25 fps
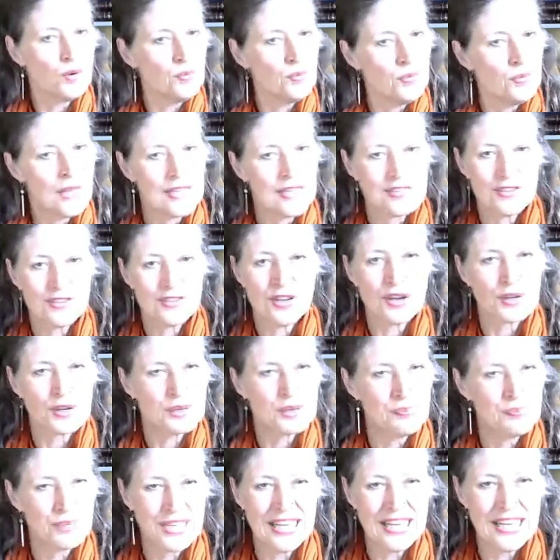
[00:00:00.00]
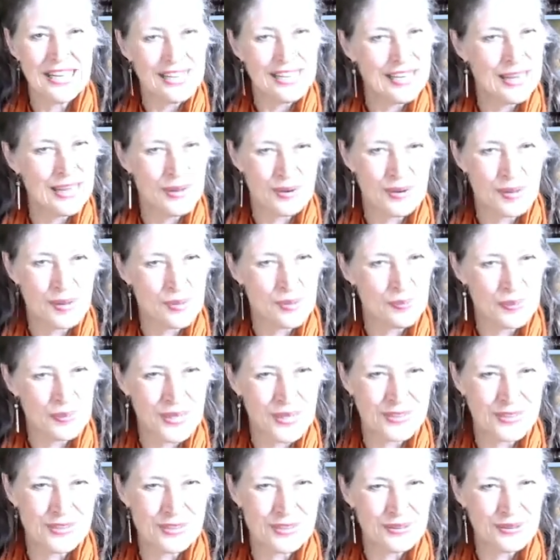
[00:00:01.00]
that's not completely out of the
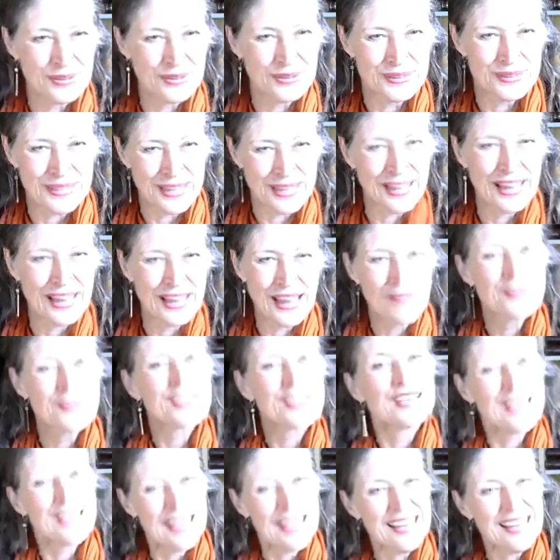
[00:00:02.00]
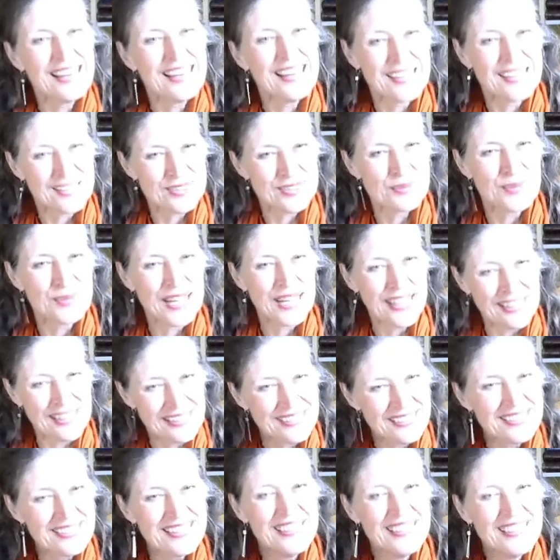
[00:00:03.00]
picture. I have to like it as
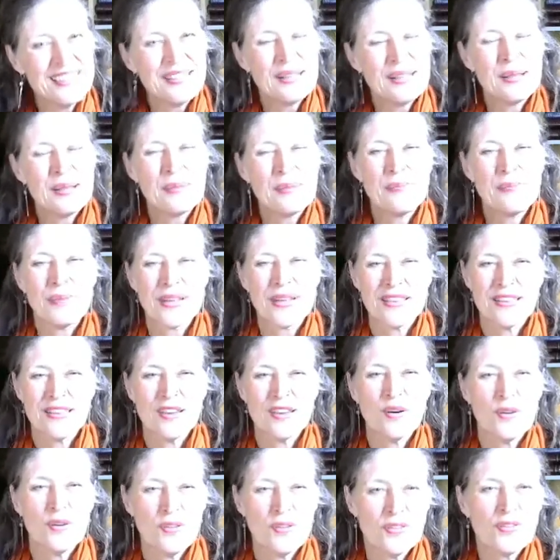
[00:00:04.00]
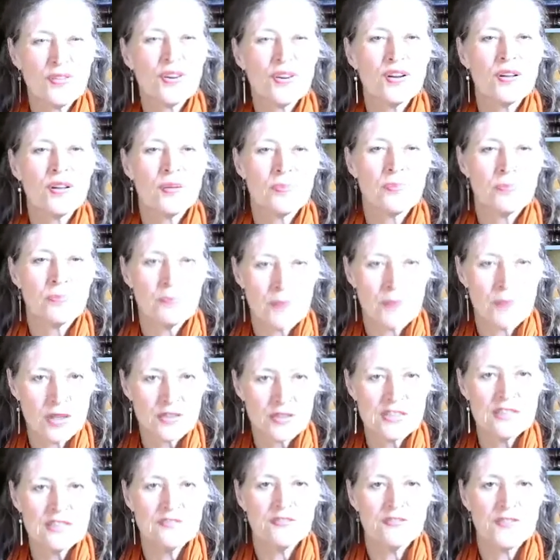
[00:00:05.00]
well. But the overall
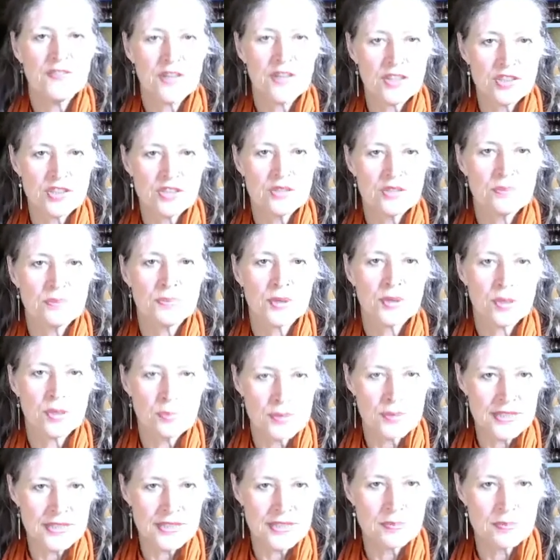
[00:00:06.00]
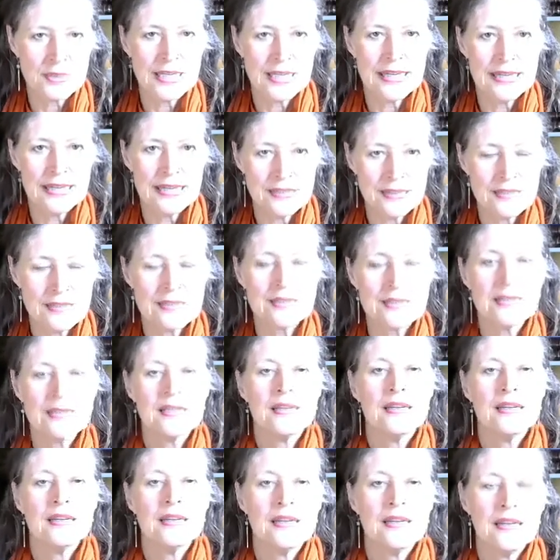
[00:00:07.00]
multifunction purpose
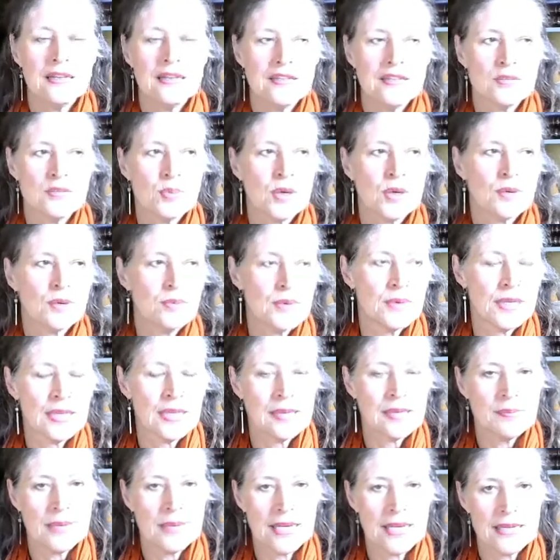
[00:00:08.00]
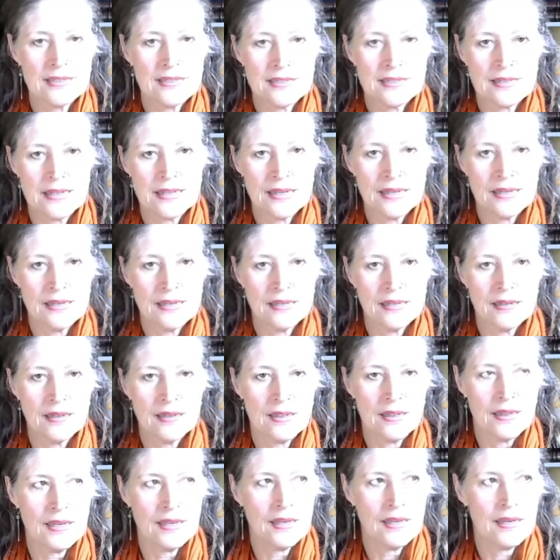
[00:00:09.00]
plants is what really makes the
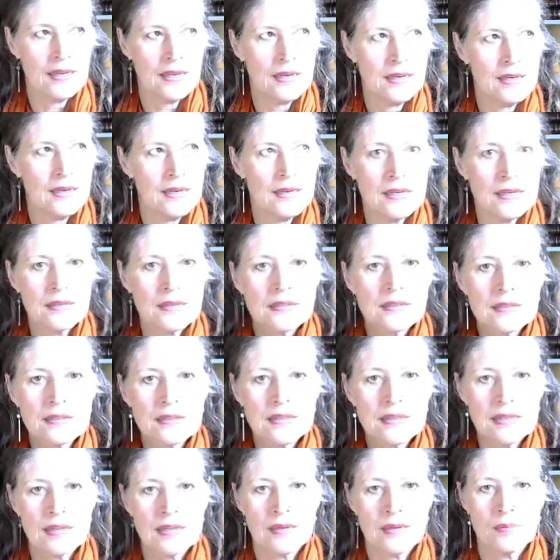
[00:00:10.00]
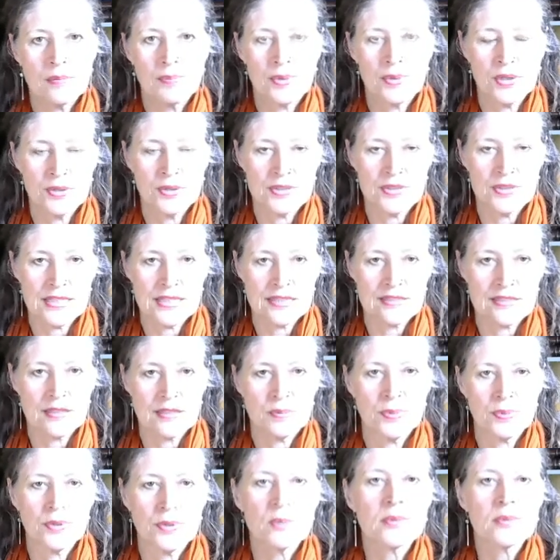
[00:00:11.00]
gilding process, the
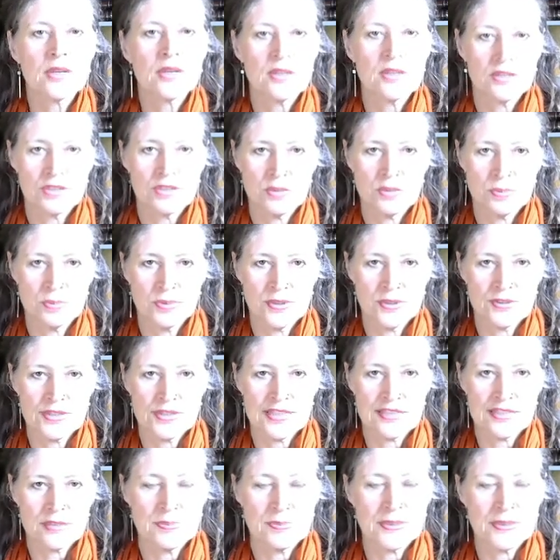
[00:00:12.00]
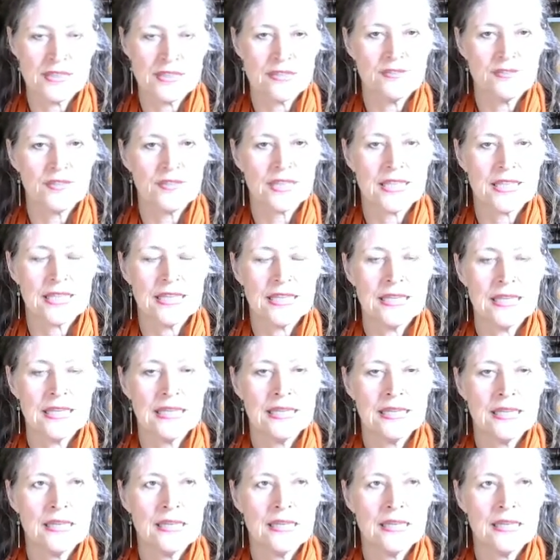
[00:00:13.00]
permaculture process specifically,